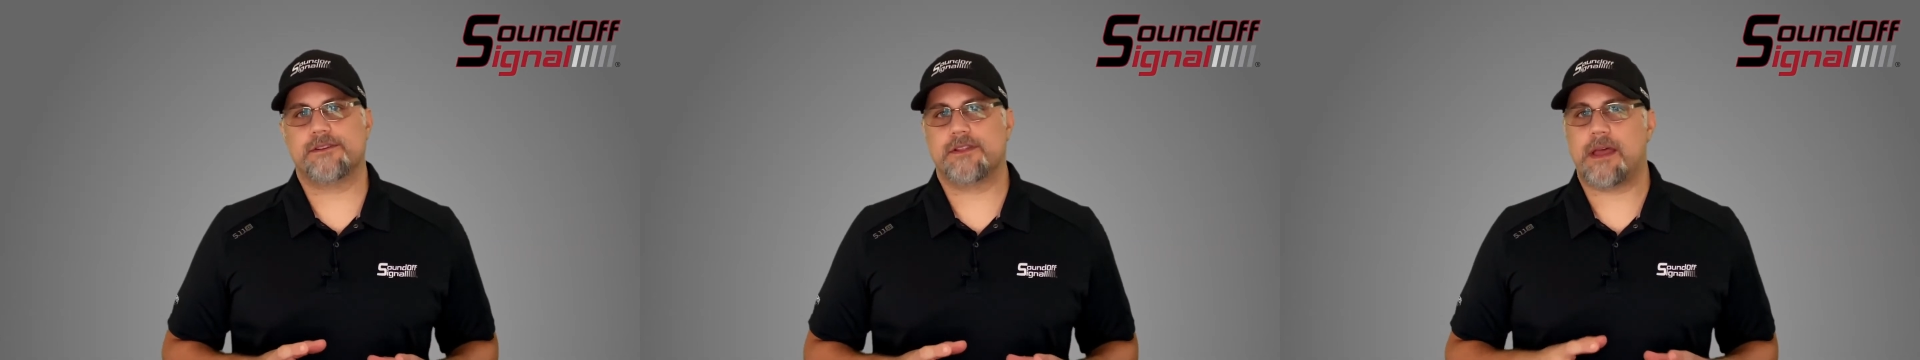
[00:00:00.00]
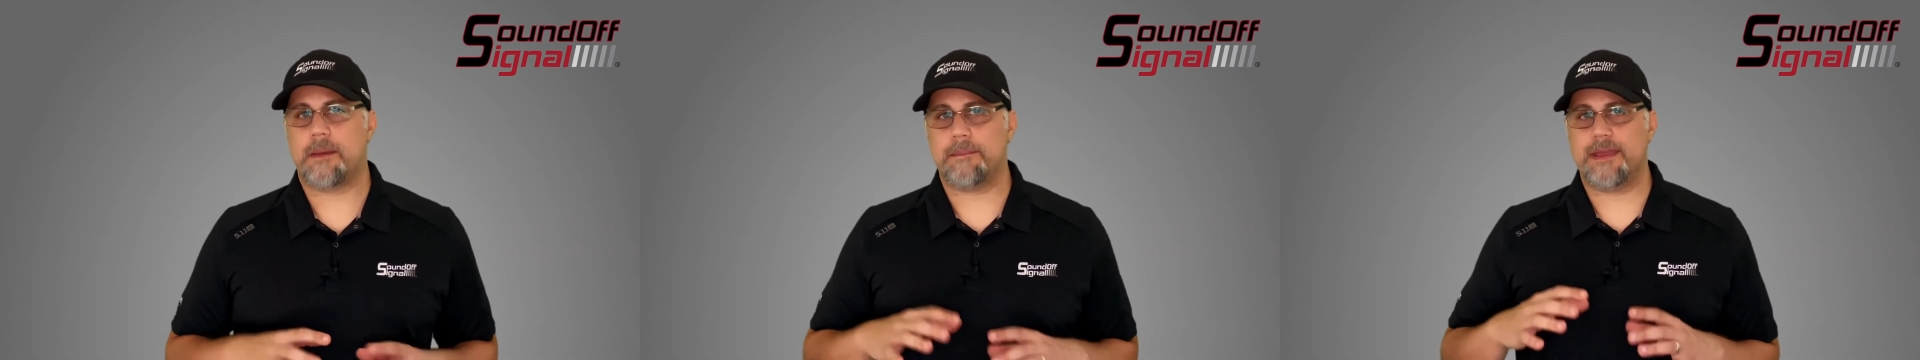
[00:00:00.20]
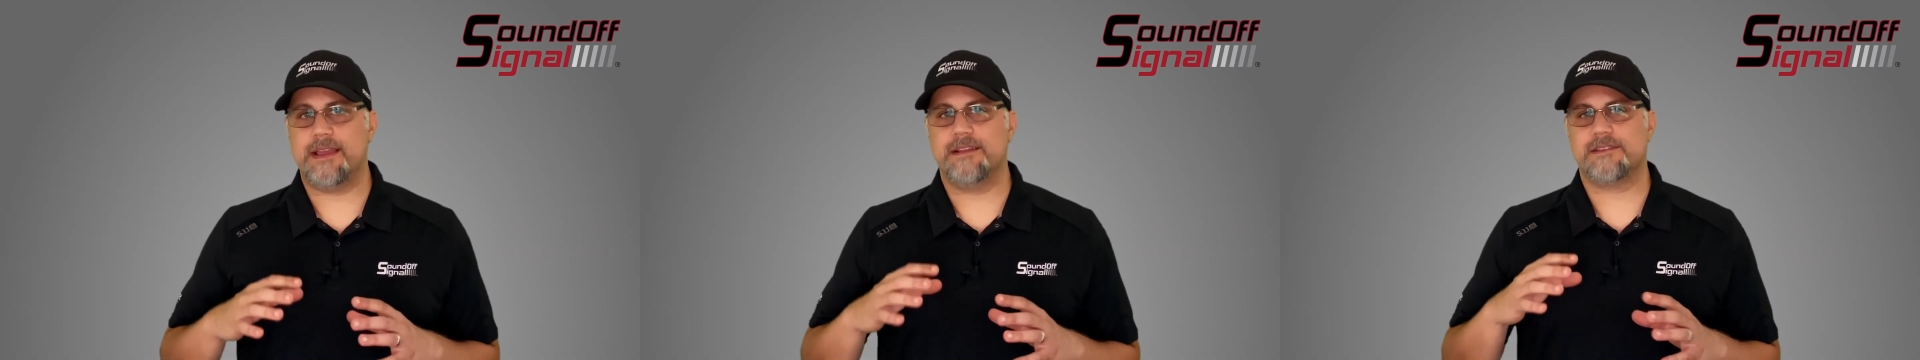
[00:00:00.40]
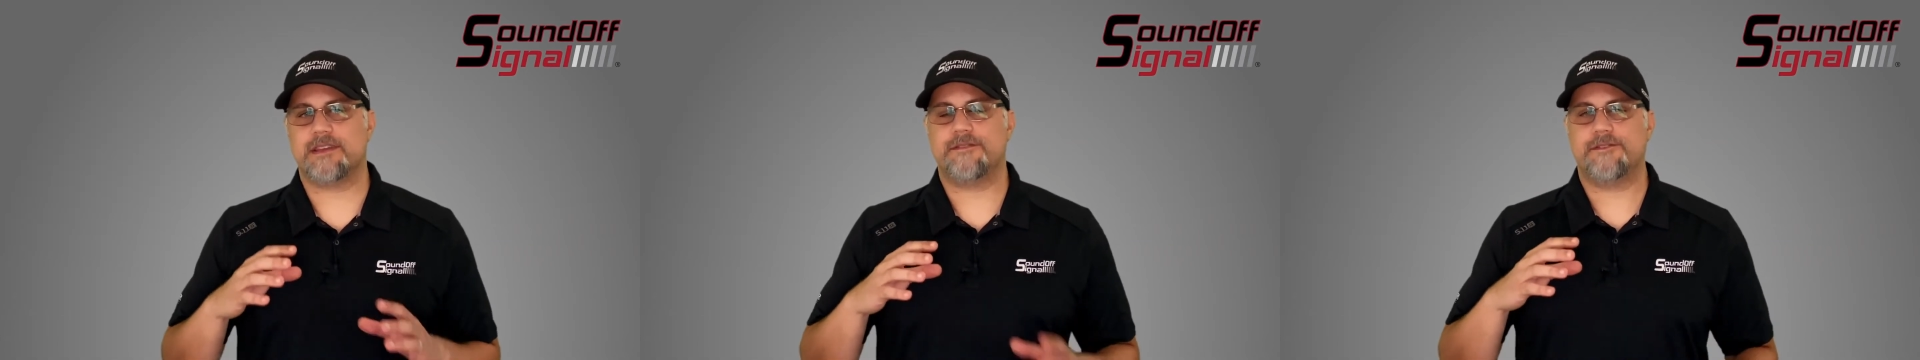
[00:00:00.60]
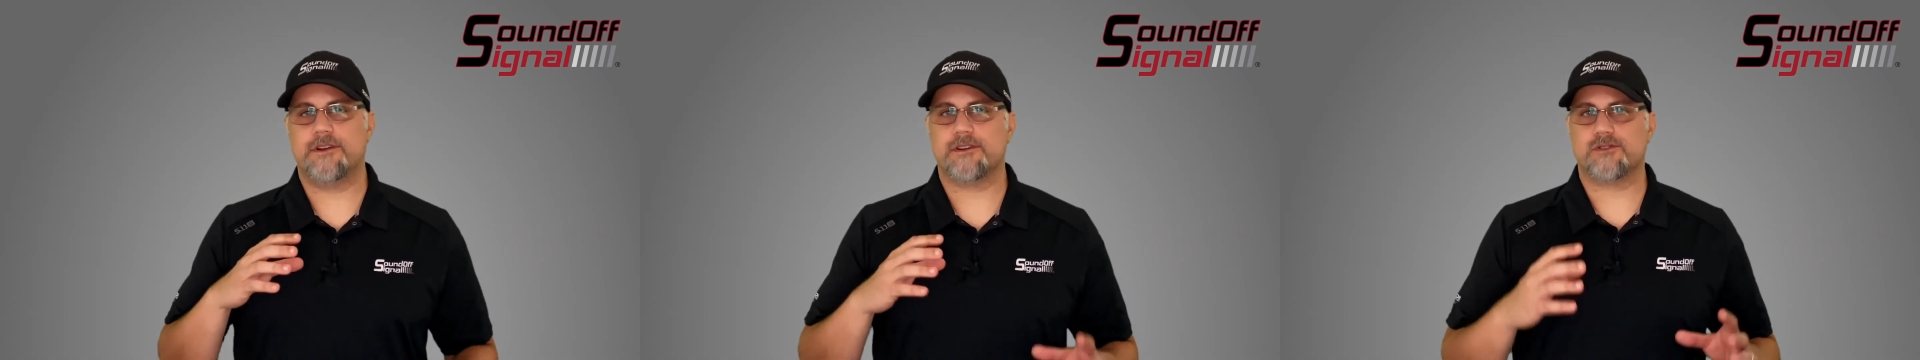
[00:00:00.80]
So that means
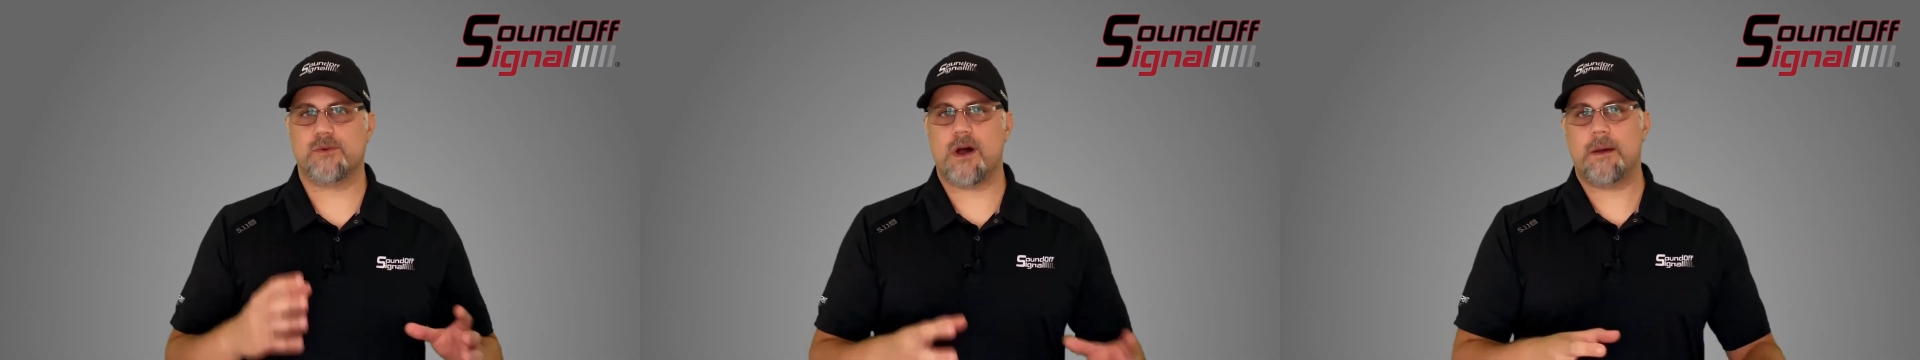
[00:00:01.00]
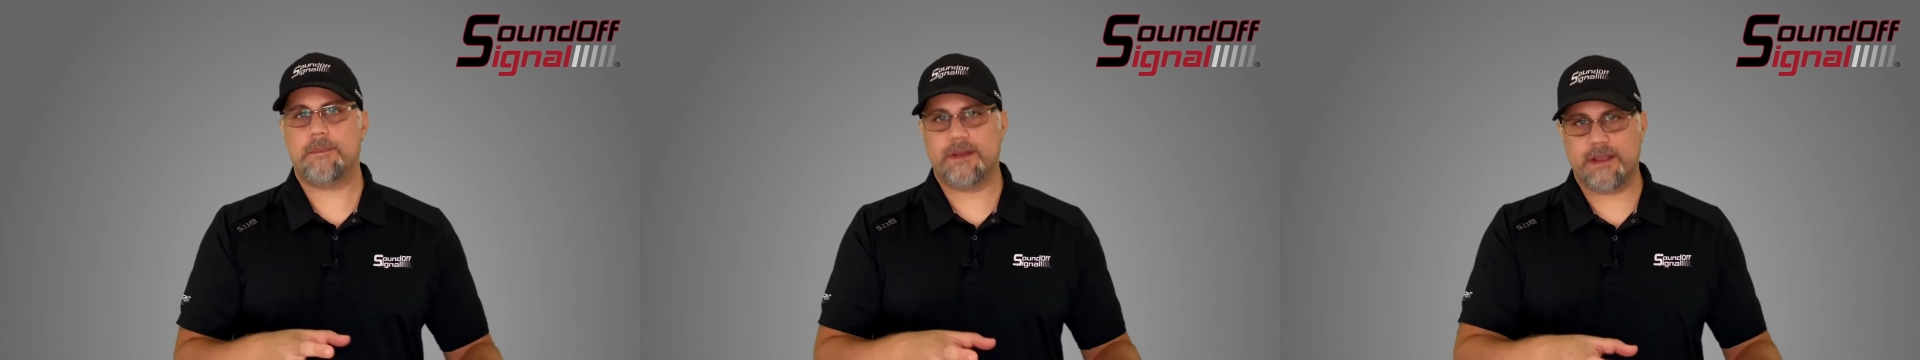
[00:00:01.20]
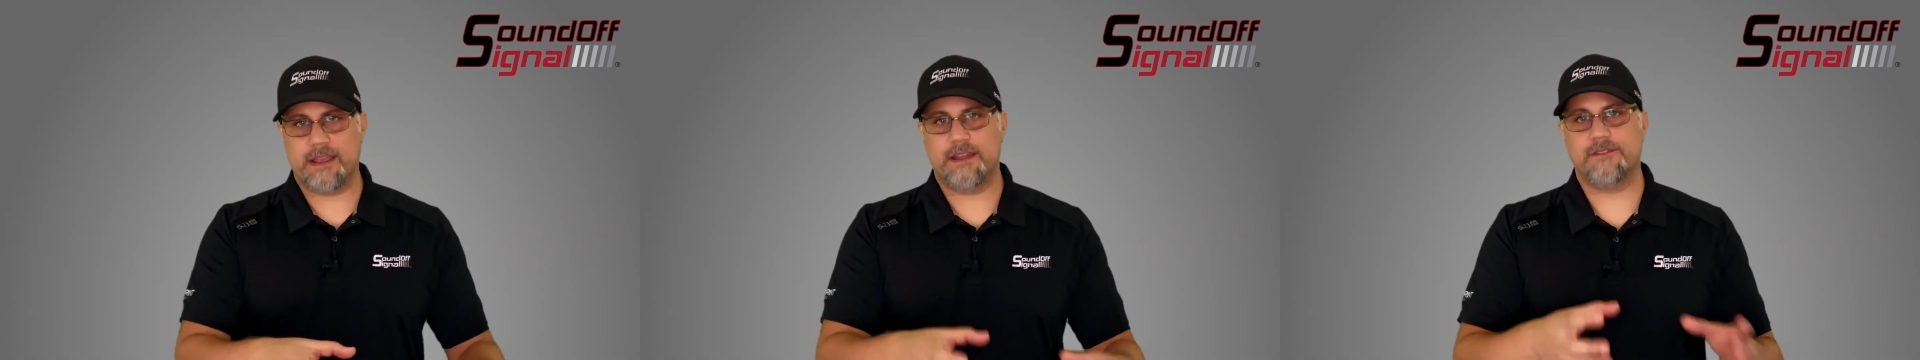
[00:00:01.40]
if you're swapping